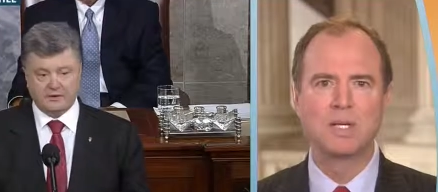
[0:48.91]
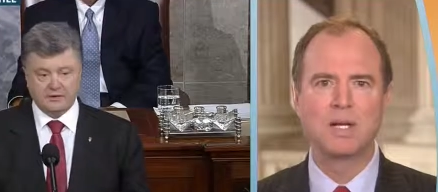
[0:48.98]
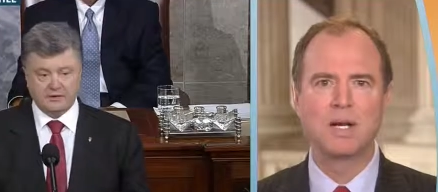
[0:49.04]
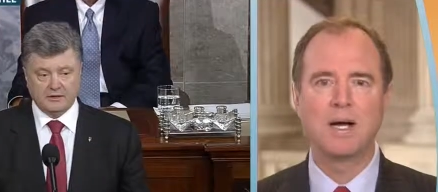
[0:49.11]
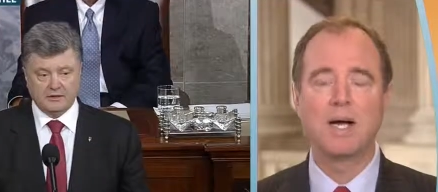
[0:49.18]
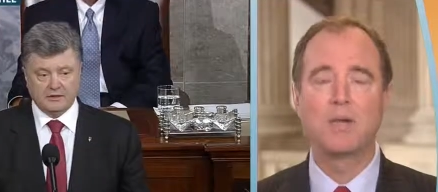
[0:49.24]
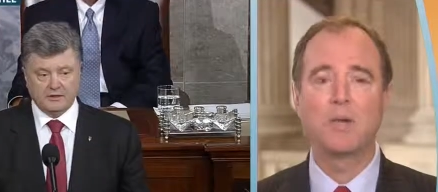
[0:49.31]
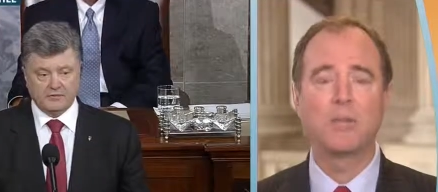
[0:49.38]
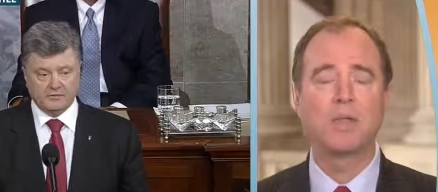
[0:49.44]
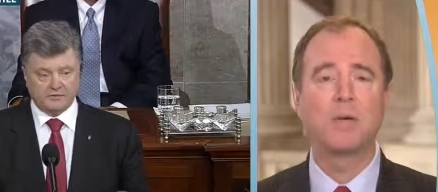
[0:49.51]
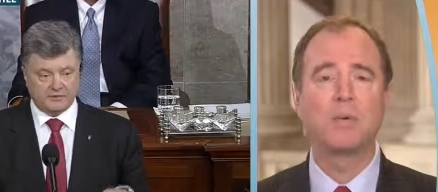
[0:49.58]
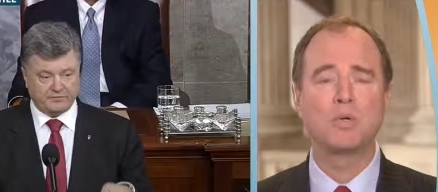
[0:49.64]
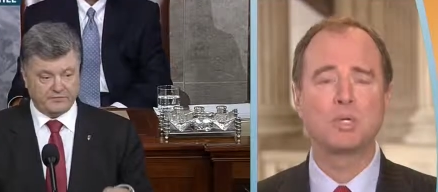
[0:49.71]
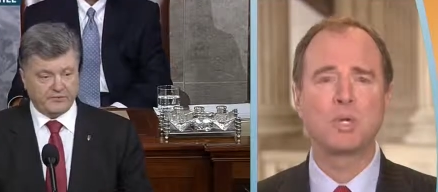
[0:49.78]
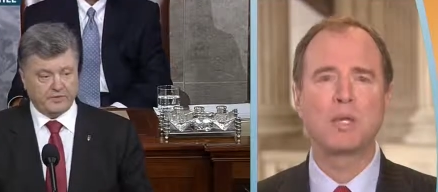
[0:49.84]
Speaker 1: I don't think
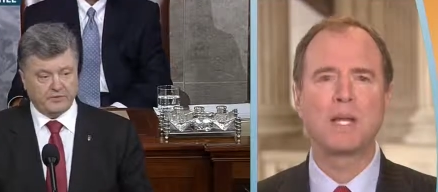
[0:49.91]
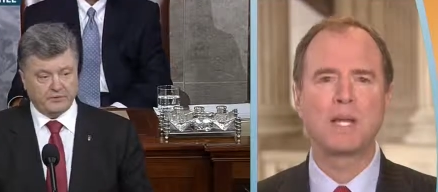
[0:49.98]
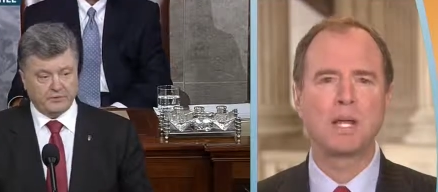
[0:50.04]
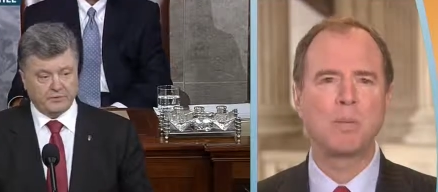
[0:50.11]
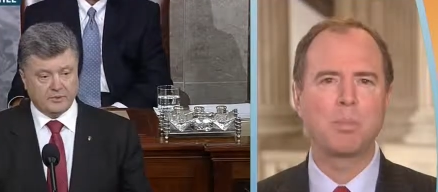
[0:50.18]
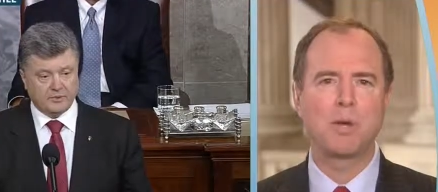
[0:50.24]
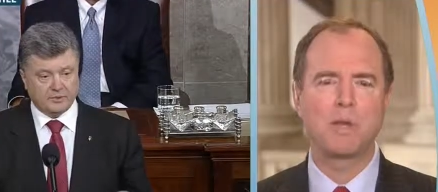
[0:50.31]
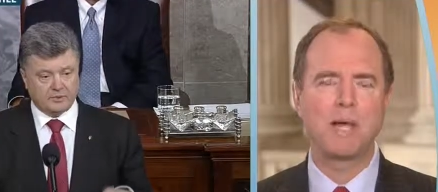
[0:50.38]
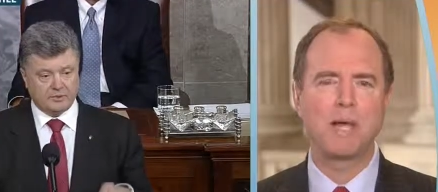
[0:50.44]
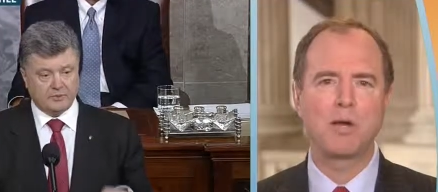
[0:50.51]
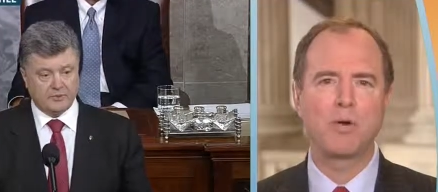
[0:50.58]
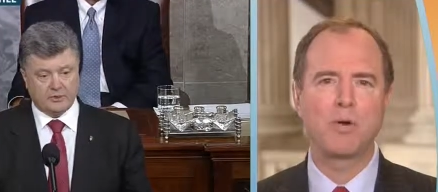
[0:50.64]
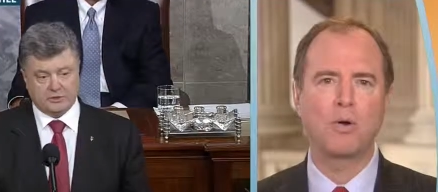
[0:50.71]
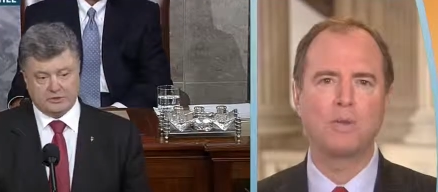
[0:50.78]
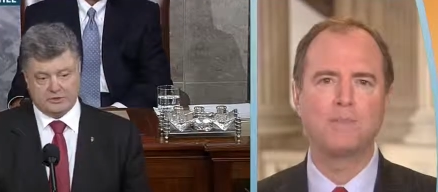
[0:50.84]
we should let up on that at
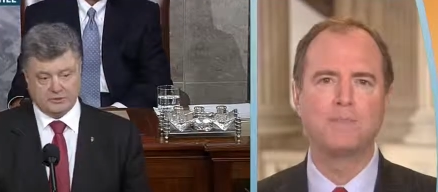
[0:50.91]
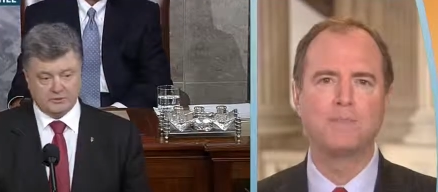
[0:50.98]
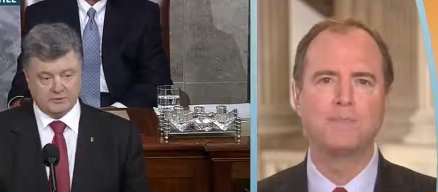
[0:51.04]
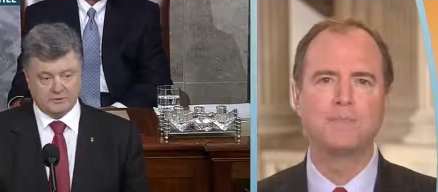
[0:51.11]
all.